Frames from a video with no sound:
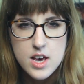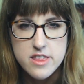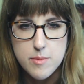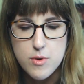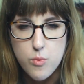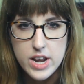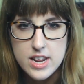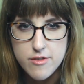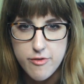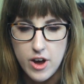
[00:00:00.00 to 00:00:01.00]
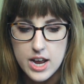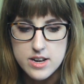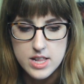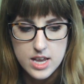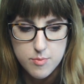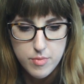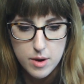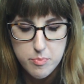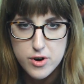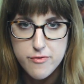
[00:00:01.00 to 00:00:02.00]
They've been waiting to find like a
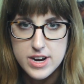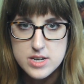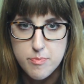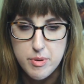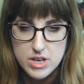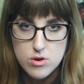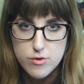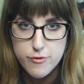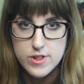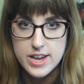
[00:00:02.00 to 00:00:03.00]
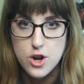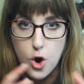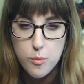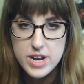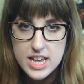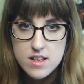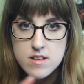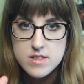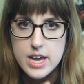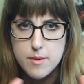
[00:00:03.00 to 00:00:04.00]
perfect bill for like an opening,
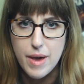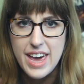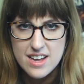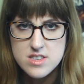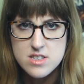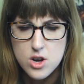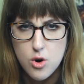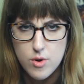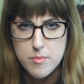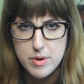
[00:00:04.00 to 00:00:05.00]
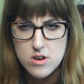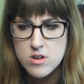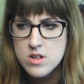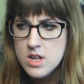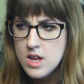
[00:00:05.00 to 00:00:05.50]
like bands to go on a bill.